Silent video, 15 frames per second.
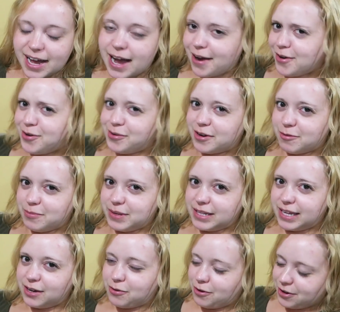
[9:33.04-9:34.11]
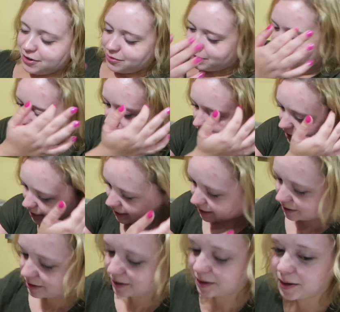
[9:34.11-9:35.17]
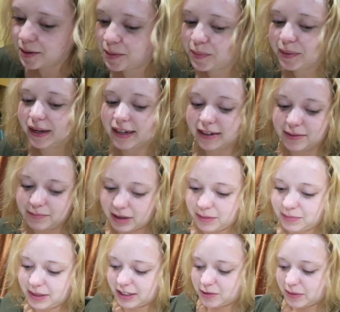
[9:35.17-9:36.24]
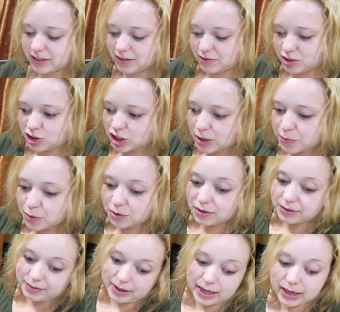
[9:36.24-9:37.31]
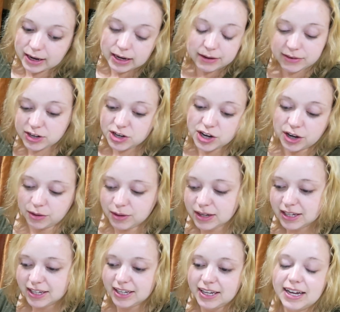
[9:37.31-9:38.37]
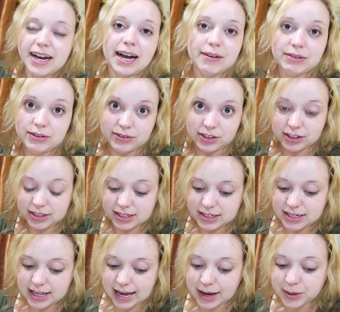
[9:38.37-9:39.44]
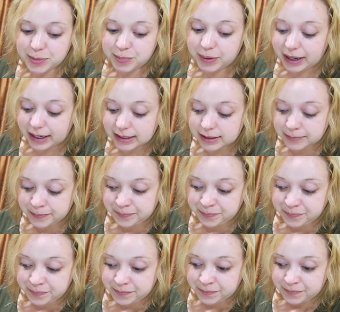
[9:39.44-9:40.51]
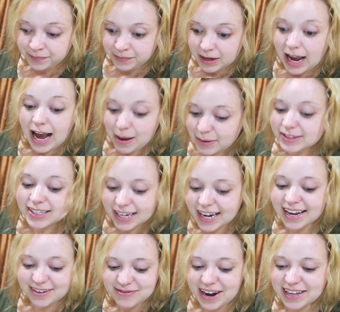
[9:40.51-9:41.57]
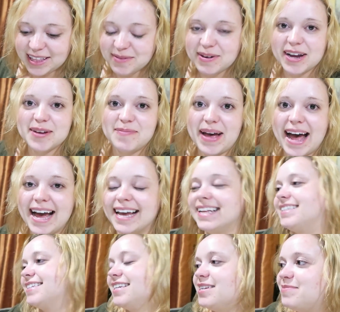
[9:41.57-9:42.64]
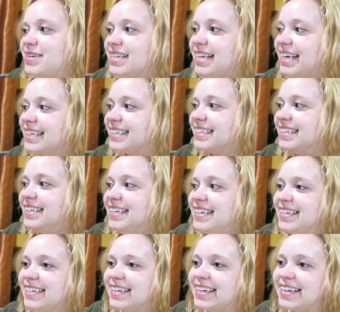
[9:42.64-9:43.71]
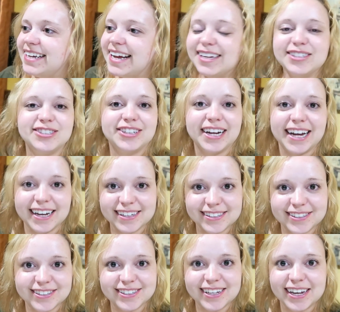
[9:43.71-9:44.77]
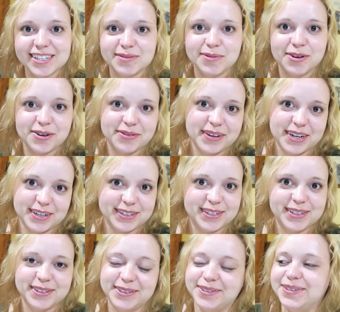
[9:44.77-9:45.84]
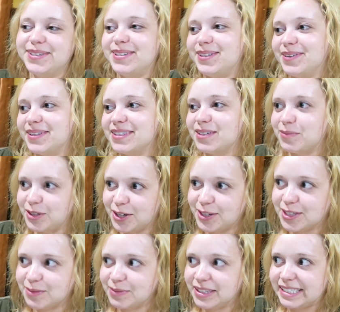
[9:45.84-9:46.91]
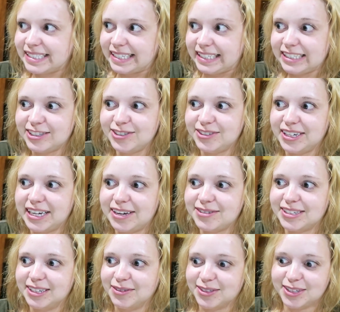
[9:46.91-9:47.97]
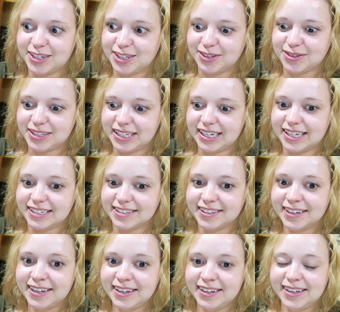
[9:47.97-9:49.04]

I don't know what it would be like ordering one online, but it might be expensive to ship, or I don't even know. I haven't even looked into that, but I'm excited I can finally bring it back. It's gonna be like an extra exercise motivator too, so it's gonna be awesome, because like in student housing I was gonna use it, because